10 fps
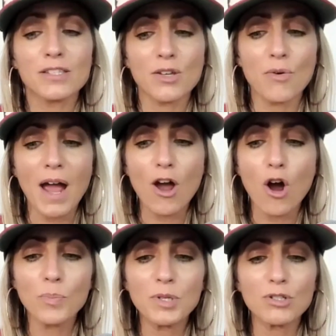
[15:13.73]
So I
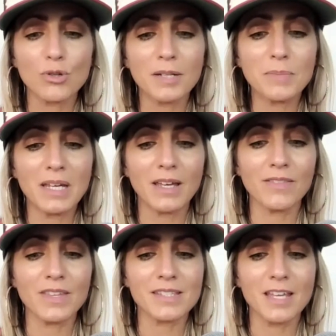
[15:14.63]
hope you join me
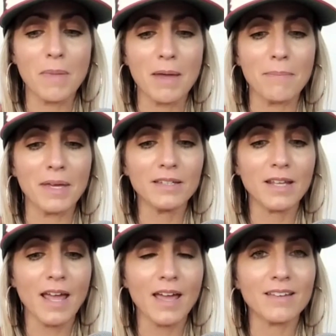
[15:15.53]
in this
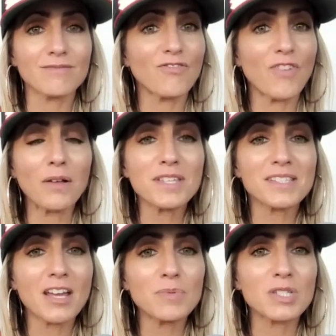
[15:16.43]
commitment and follow the
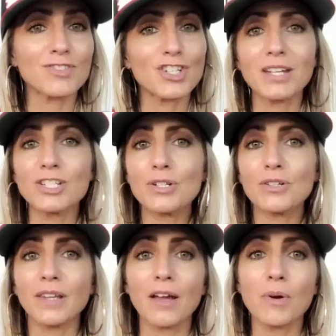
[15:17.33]
steps of changing
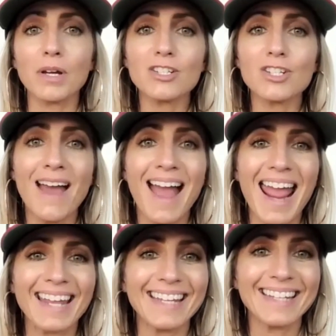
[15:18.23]
your language
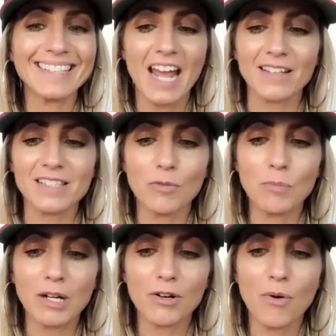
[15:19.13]
and
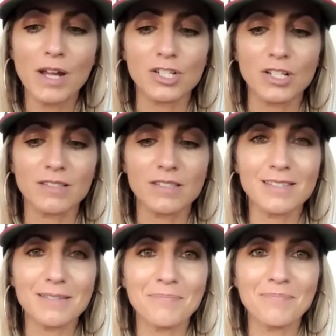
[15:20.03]
asking better
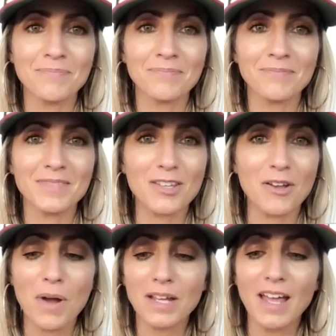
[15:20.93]
questions.
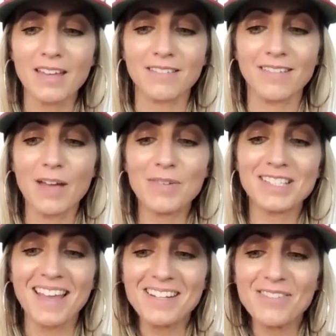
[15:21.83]
So again, I'm
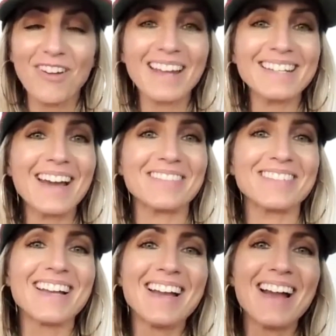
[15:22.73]
excited to find
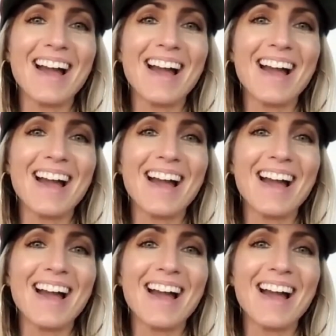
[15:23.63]
out.